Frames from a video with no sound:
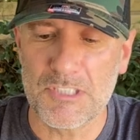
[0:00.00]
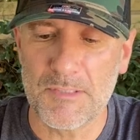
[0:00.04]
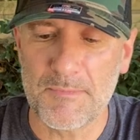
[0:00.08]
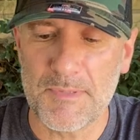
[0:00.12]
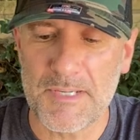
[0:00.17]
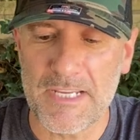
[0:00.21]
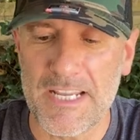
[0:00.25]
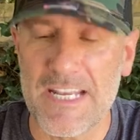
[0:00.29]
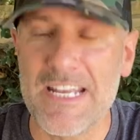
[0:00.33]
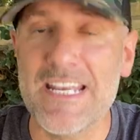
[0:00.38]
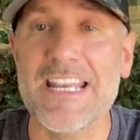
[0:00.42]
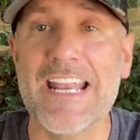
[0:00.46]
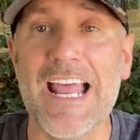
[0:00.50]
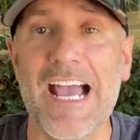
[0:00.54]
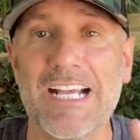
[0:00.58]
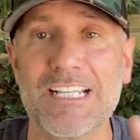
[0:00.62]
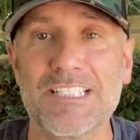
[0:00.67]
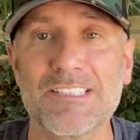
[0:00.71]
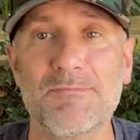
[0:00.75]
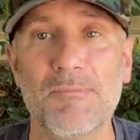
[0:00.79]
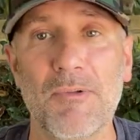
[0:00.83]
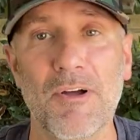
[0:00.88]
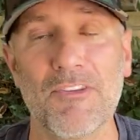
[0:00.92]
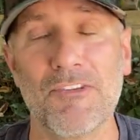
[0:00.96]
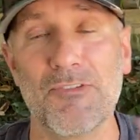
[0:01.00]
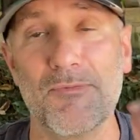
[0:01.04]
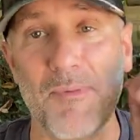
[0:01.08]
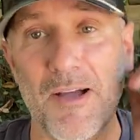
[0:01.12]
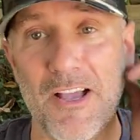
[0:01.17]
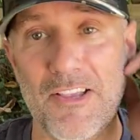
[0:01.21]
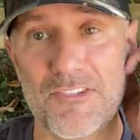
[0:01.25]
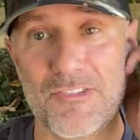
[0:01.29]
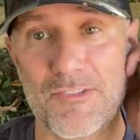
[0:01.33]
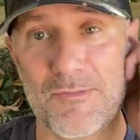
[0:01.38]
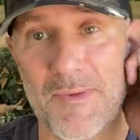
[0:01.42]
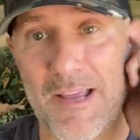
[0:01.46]
to be in next month's
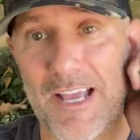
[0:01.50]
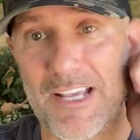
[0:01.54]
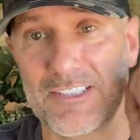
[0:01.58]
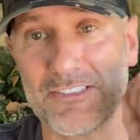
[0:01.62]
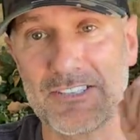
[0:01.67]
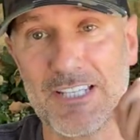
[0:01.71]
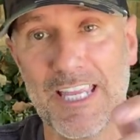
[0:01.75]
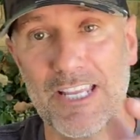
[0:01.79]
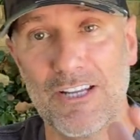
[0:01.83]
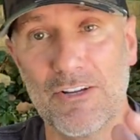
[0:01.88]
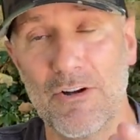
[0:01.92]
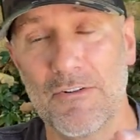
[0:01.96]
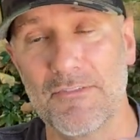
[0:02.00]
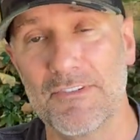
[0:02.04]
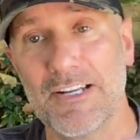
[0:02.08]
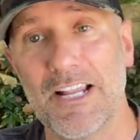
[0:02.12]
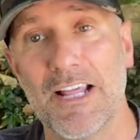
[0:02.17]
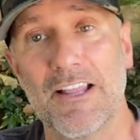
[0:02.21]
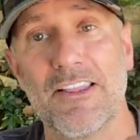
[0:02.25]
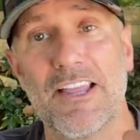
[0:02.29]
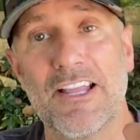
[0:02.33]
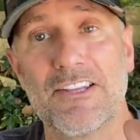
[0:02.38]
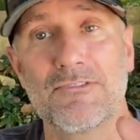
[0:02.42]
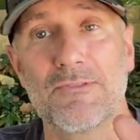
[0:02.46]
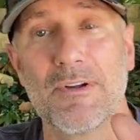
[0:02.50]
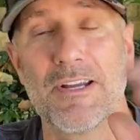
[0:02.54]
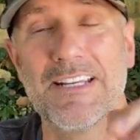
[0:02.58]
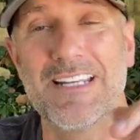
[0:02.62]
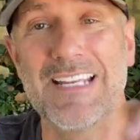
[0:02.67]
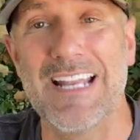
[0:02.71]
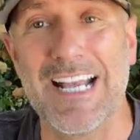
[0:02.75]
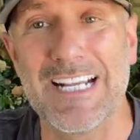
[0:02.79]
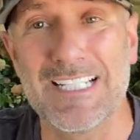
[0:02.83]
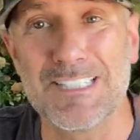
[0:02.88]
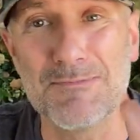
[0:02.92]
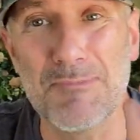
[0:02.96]
MONSTERBASS takeover. Now that's right,
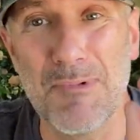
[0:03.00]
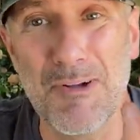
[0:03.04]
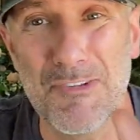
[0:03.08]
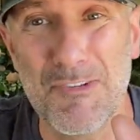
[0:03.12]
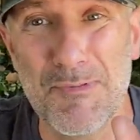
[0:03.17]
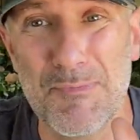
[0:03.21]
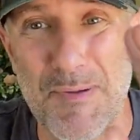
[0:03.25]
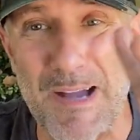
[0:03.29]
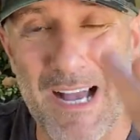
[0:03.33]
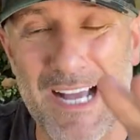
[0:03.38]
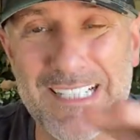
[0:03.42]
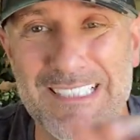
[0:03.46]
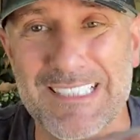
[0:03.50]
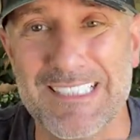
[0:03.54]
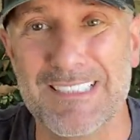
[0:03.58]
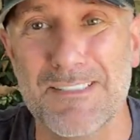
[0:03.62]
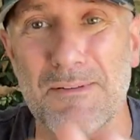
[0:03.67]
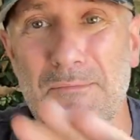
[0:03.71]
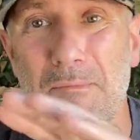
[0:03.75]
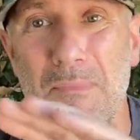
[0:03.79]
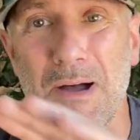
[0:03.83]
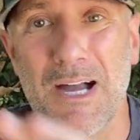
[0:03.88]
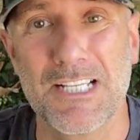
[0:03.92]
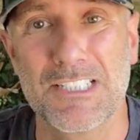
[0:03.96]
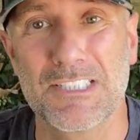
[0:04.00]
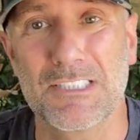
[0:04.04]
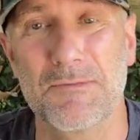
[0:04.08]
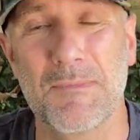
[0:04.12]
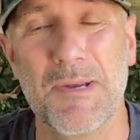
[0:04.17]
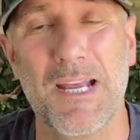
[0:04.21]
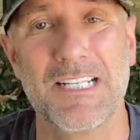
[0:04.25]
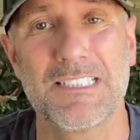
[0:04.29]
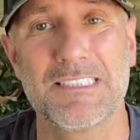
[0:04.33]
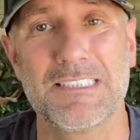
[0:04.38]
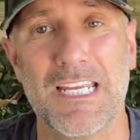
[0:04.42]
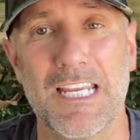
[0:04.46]
next month's box is a
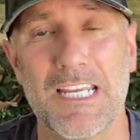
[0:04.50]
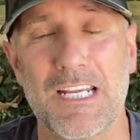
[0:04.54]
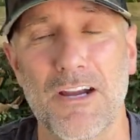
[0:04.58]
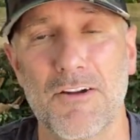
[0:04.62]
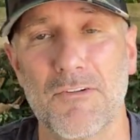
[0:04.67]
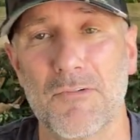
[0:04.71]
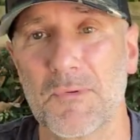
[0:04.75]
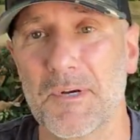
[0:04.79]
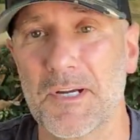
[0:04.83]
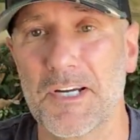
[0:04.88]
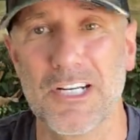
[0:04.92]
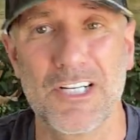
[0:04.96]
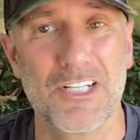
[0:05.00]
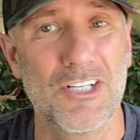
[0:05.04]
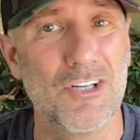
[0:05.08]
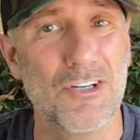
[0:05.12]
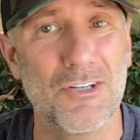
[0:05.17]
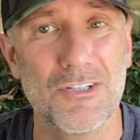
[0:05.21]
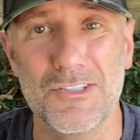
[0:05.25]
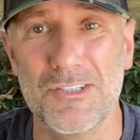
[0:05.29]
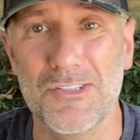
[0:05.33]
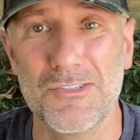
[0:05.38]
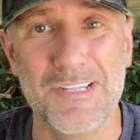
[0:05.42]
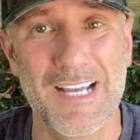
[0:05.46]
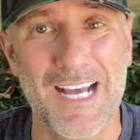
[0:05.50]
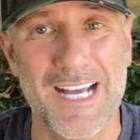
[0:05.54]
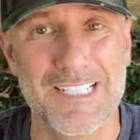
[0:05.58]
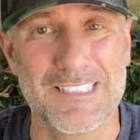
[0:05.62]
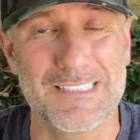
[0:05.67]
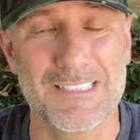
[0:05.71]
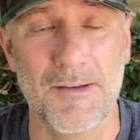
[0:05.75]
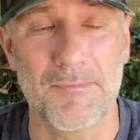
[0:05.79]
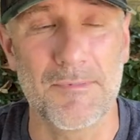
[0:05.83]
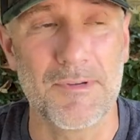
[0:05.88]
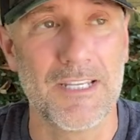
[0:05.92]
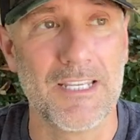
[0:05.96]
MONSTERBASS takeover. We're gonna hook you
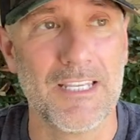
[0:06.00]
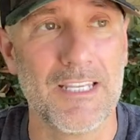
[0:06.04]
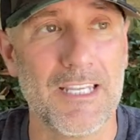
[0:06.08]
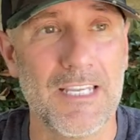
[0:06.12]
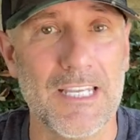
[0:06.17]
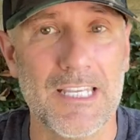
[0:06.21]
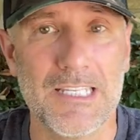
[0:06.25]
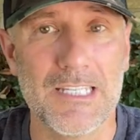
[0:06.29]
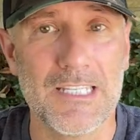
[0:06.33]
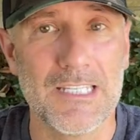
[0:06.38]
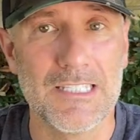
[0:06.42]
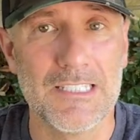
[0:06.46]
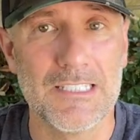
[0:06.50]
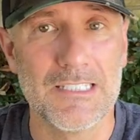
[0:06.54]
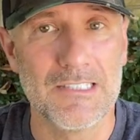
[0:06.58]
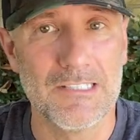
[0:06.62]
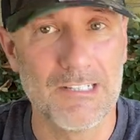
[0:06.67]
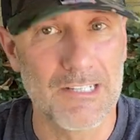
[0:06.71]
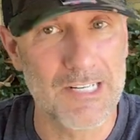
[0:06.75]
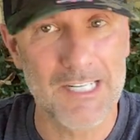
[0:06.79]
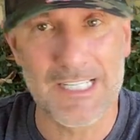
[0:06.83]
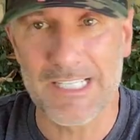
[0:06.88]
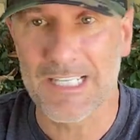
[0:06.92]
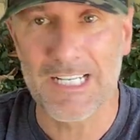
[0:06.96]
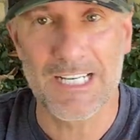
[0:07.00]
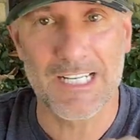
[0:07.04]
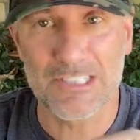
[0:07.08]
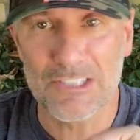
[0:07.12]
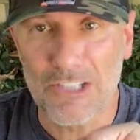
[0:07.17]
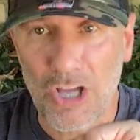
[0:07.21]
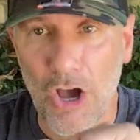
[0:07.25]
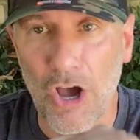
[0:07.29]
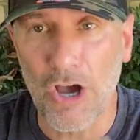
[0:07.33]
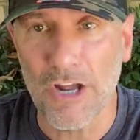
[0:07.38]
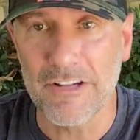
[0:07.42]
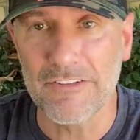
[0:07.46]
guys up. You're gonna get a
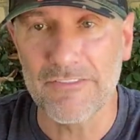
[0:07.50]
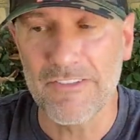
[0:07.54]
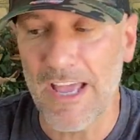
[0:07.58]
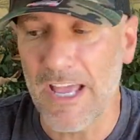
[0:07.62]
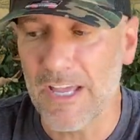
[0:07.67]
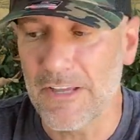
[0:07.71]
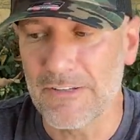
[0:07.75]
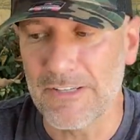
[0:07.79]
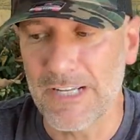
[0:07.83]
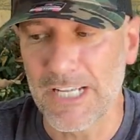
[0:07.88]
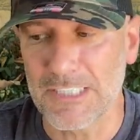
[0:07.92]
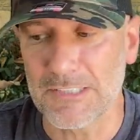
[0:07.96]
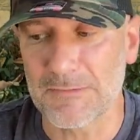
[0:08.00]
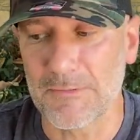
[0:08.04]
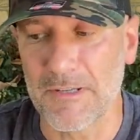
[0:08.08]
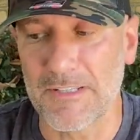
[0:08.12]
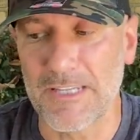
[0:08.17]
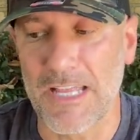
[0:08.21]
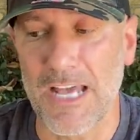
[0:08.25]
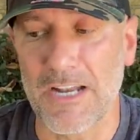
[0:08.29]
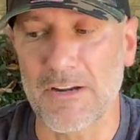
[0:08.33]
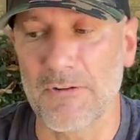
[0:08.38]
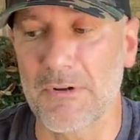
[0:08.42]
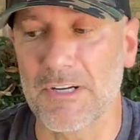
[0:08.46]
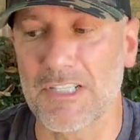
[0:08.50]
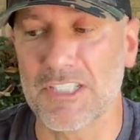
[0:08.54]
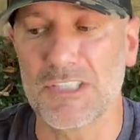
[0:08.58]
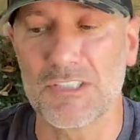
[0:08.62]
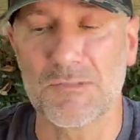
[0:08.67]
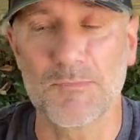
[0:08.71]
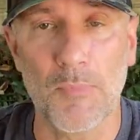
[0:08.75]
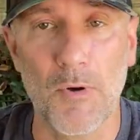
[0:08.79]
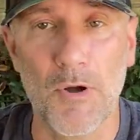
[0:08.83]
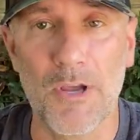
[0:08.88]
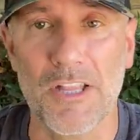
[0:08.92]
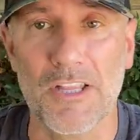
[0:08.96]
ton of value next month. I don't wanna
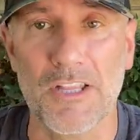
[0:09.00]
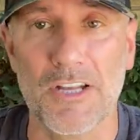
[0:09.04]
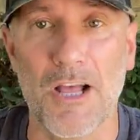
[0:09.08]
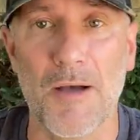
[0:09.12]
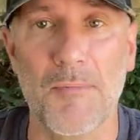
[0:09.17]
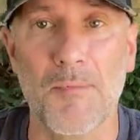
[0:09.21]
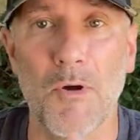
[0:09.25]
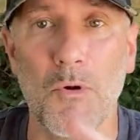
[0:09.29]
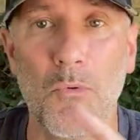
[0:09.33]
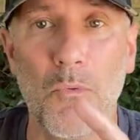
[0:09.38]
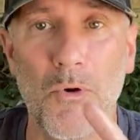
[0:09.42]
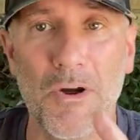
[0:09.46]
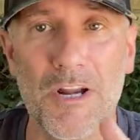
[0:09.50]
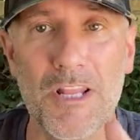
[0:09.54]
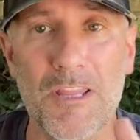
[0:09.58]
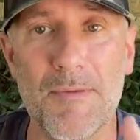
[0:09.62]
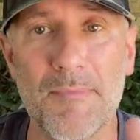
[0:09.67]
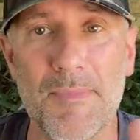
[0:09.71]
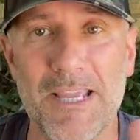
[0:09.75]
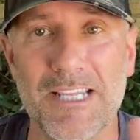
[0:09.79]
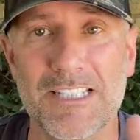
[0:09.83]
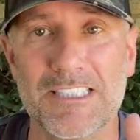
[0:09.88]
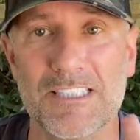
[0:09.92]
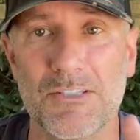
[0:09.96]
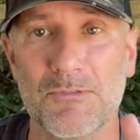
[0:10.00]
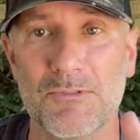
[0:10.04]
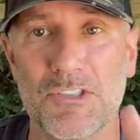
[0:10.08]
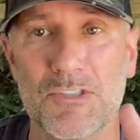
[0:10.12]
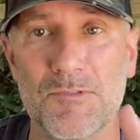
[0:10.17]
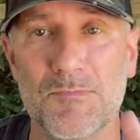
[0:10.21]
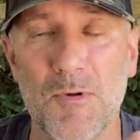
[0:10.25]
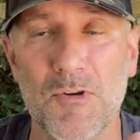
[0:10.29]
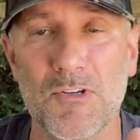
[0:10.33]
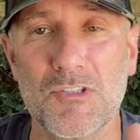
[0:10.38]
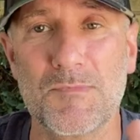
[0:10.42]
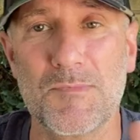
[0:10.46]
spoil it all, but one of the baits that was
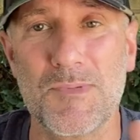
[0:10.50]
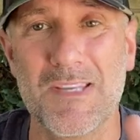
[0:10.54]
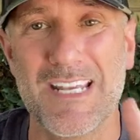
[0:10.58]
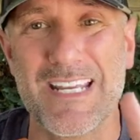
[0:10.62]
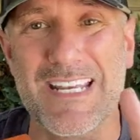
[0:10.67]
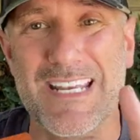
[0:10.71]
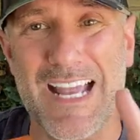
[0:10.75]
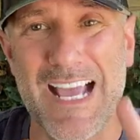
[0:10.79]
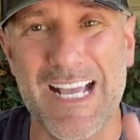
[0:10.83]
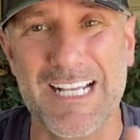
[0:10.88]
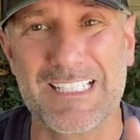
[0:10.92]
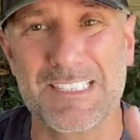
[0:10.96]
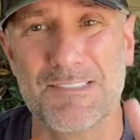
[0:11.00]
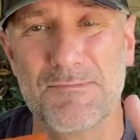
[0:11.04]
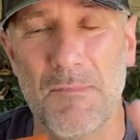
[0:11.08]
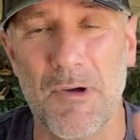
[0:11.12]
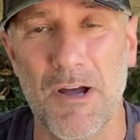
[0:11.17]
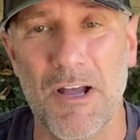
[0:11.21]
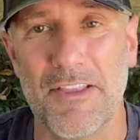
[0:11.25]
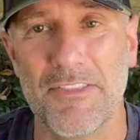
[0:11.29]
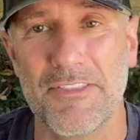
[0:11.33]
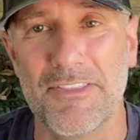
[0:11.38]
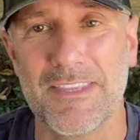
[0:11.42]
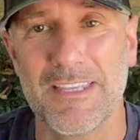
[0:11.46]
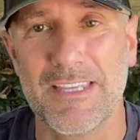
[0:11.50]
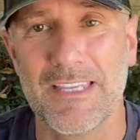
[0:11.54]
supposed to be in next month